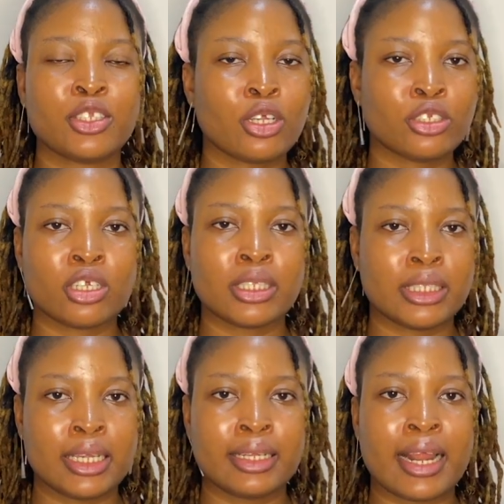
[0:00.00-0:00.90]
It's not
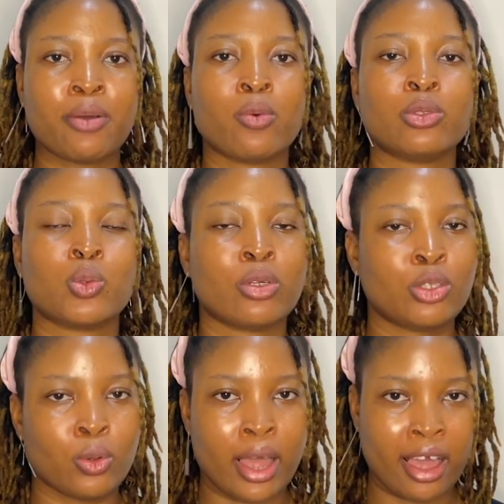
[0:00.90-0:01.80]
just saying I want
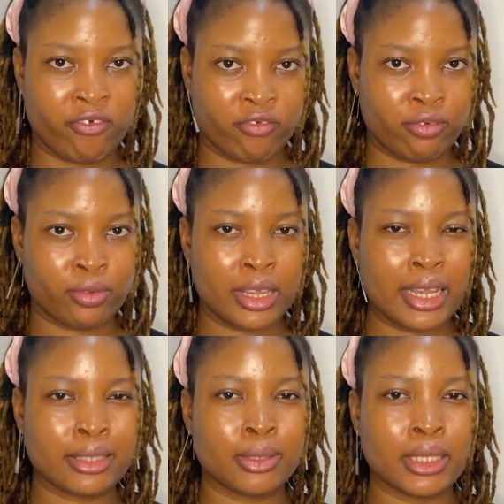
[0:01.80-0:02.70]
what you have.
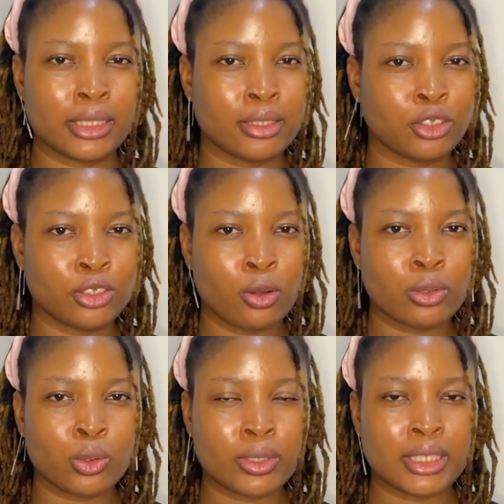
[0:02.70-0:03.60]
It's
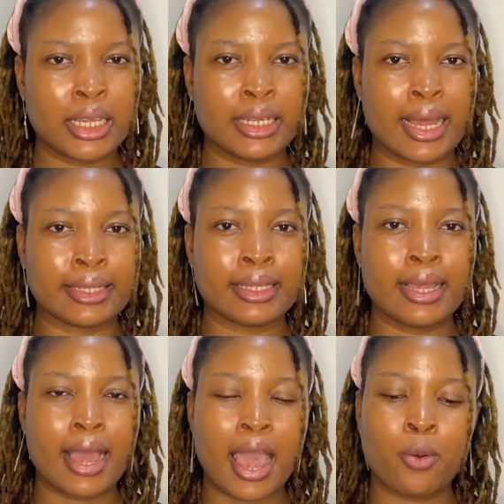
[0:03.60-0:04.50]
also saying
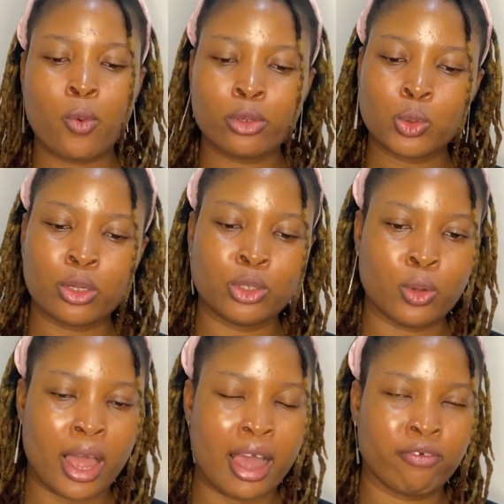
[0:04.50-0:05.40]
that I want
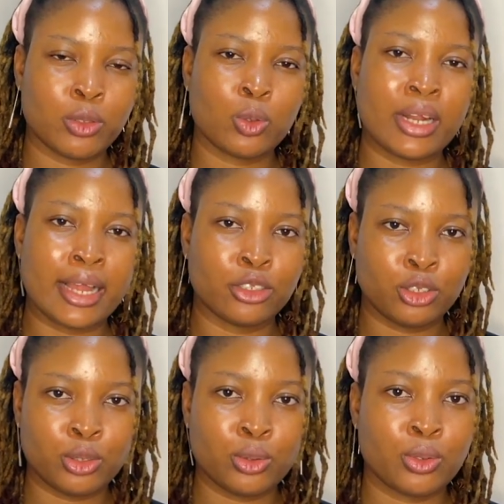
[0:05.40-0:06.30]
what you have so
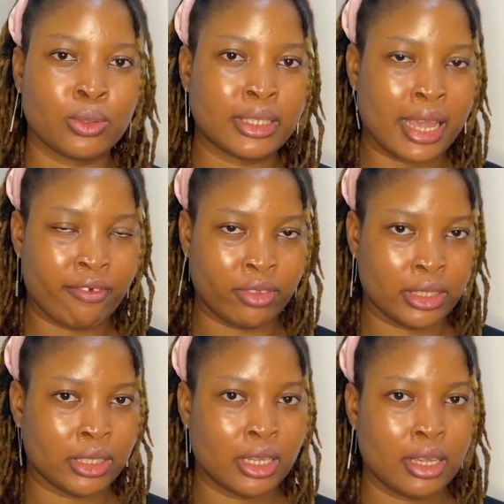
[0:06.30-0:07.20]
that you don't have
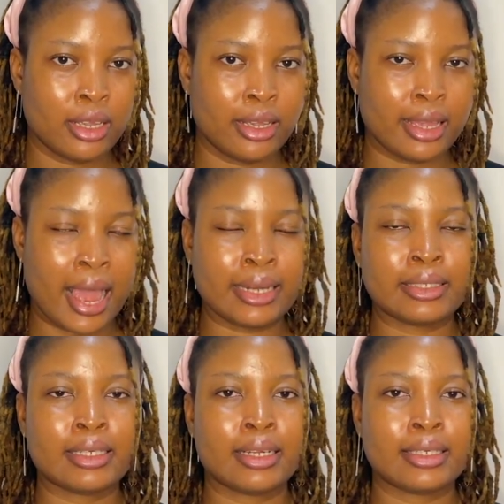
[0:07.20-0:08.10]
it.
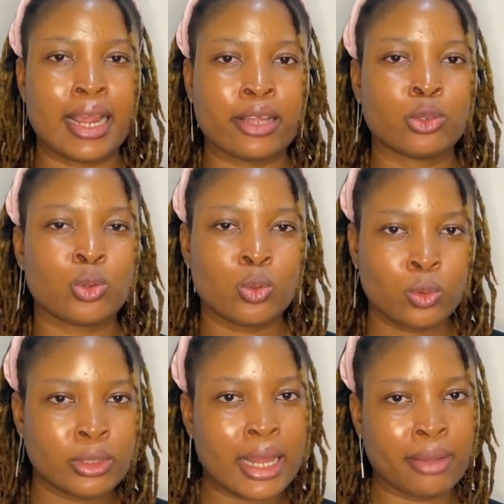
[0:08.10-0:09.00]
And there are
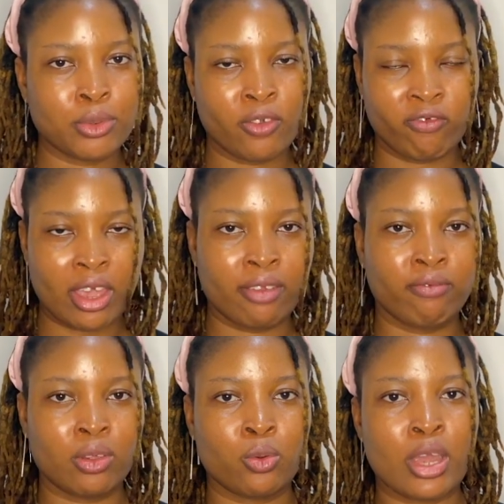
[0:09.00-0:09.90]
2 types of
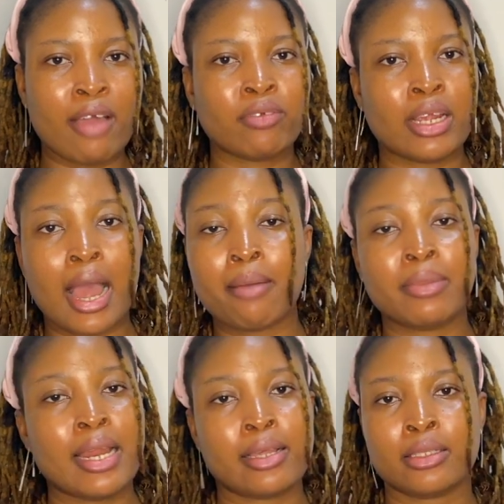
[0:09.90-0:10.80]
envy. We have the
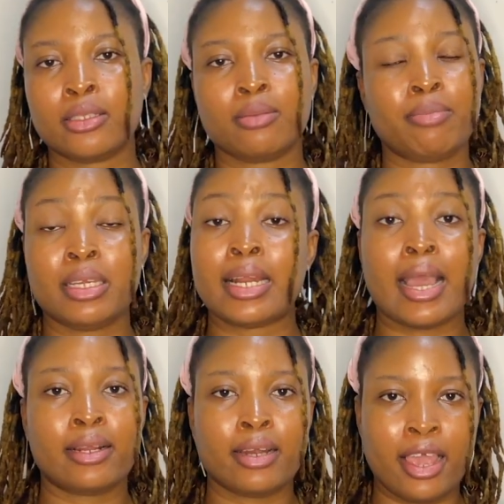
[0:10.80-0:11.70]
harmless,
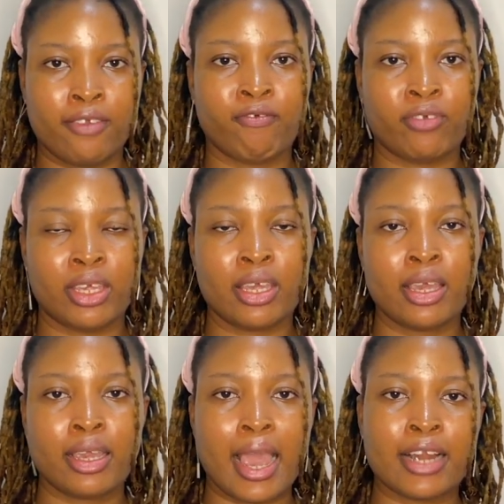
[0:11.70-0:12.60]
benign envy,
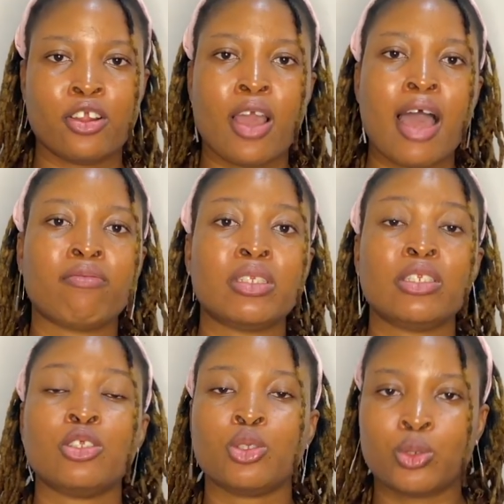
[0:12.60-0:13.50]
and you have
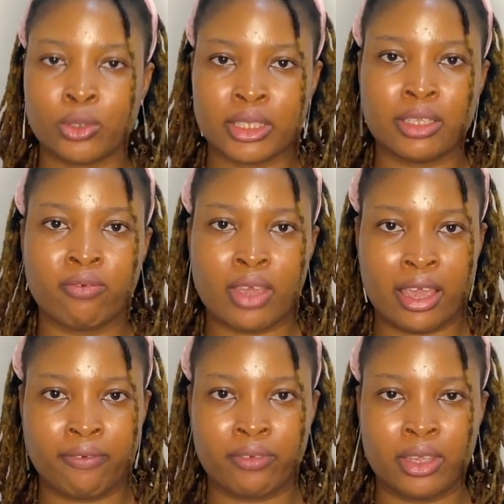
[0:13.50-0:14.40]
the destructive
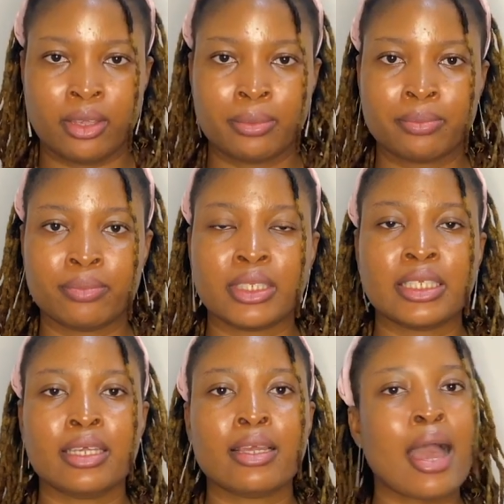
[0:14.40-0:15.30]
envy.
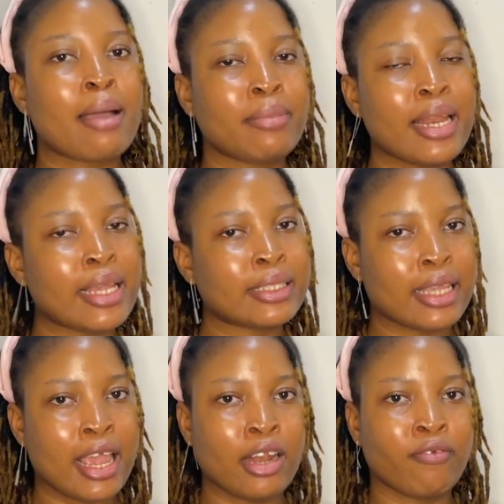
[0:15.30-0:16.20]
The
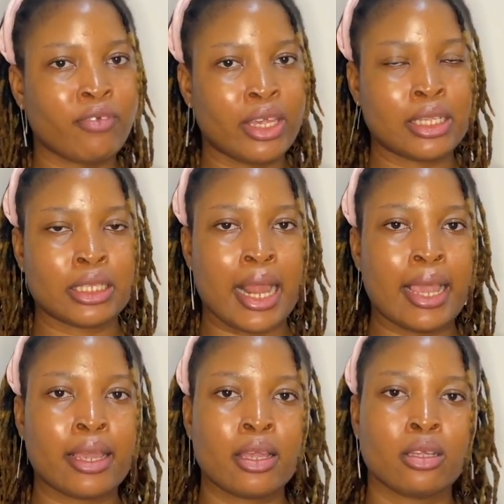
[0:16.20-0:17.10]
harmless envy is
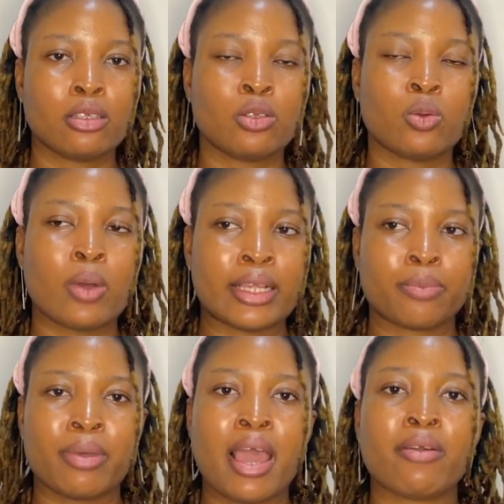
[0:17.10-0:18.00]
like,
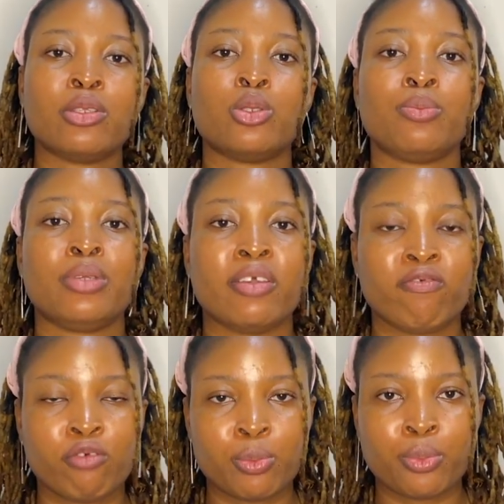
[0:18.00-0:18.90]
aspiring to
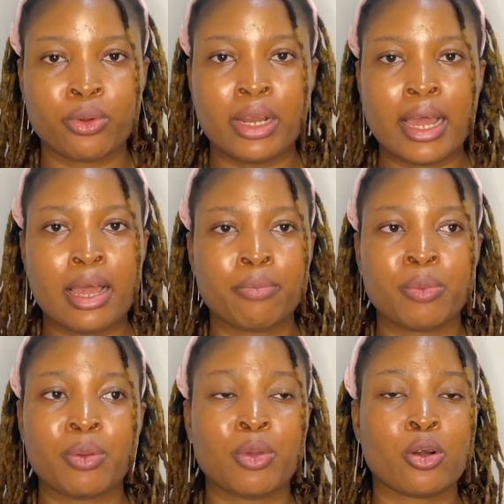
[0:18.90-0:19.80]
be a footballer,
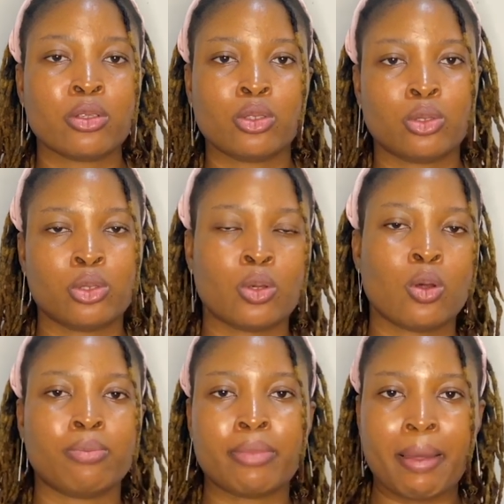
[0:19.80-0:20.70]
maybe because you
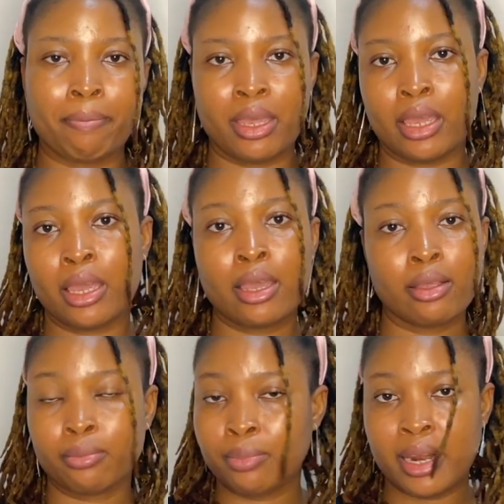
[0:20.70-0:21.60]
saw Mbappe
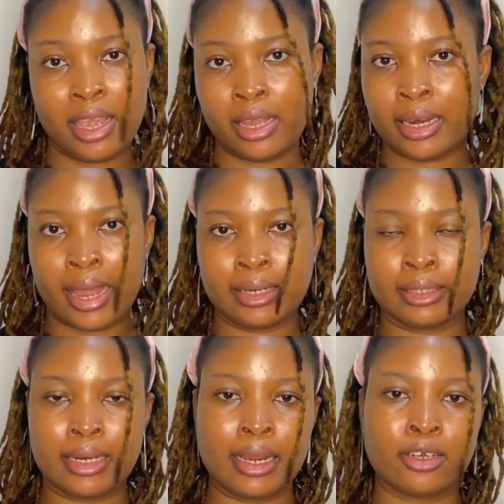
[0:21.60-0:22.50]
playing
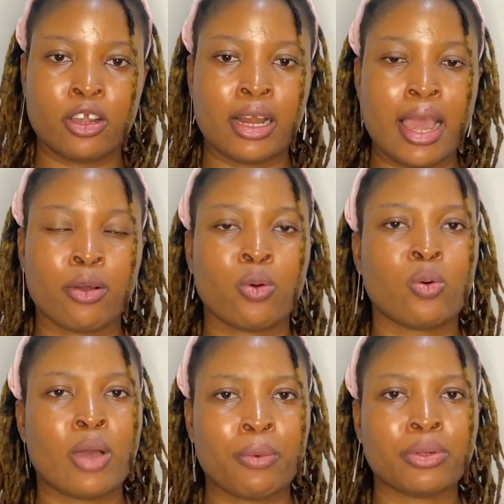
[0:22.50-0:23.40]
and then you're like,
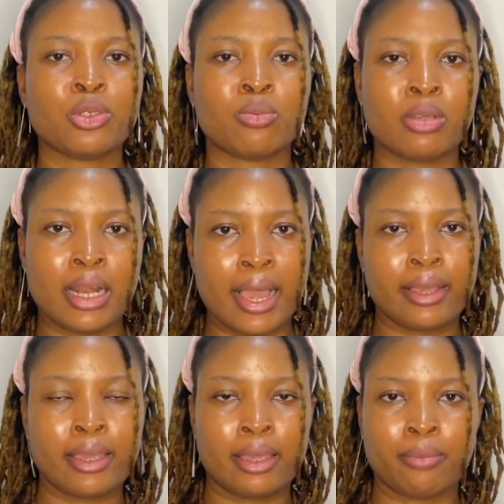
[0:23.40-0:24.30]
oh, I want to be
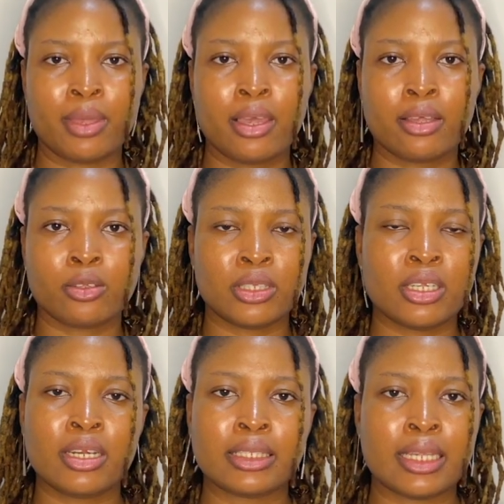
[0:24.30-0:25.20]
like him.
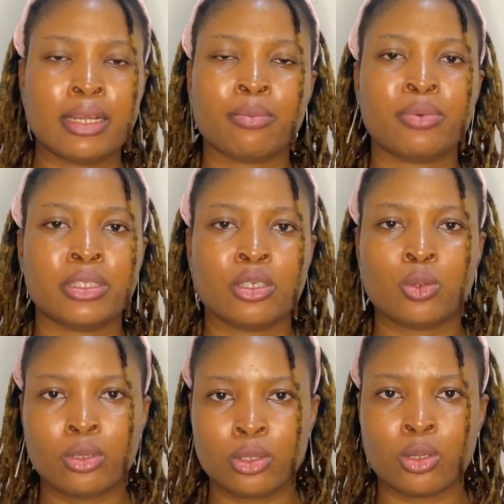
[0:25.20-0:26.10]
Seeing a
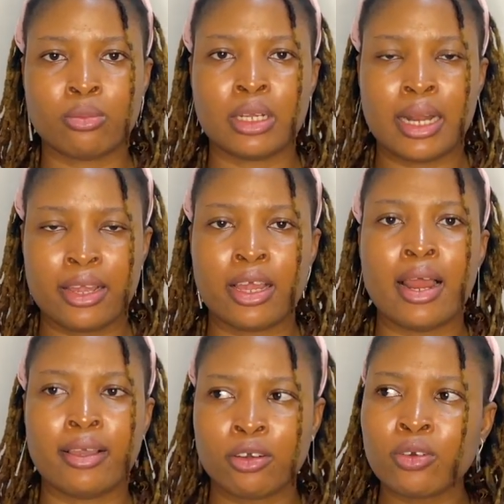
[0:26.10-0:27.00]
celebrity doing something and
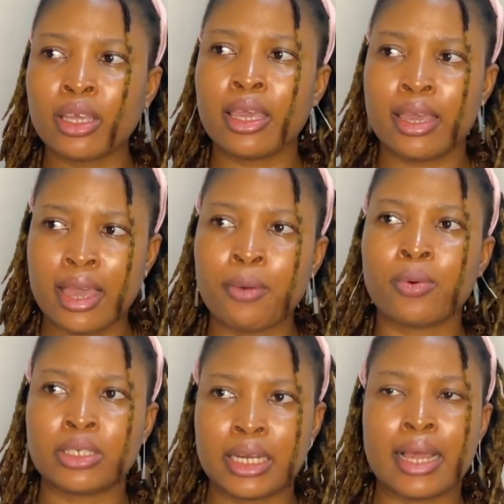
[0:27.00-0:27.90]
you're like, okay, I
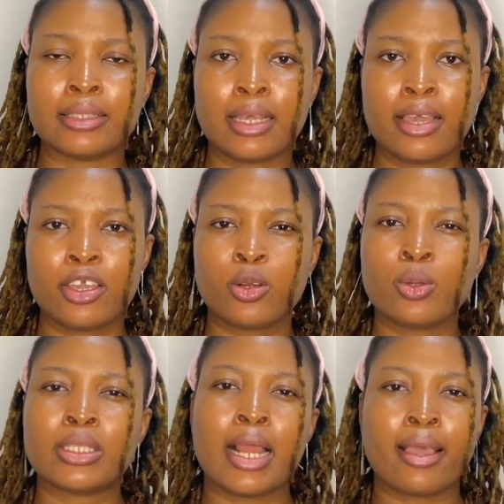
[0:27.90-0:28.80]
want that.
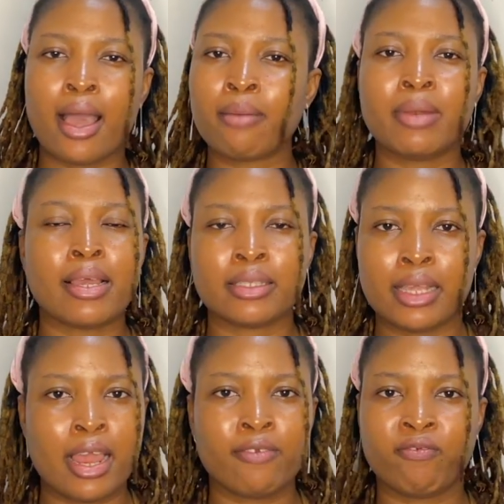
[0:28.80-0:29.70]
It's like
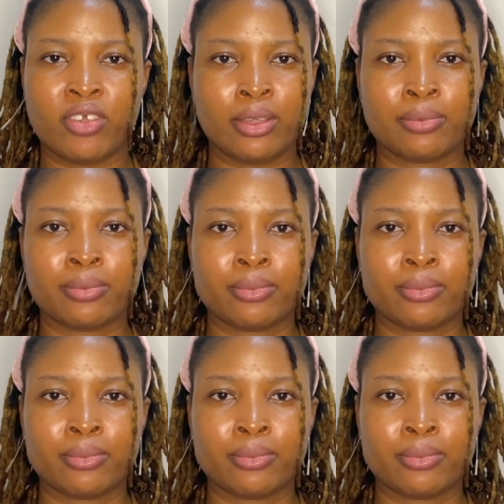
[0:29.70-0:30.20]
harmless envy.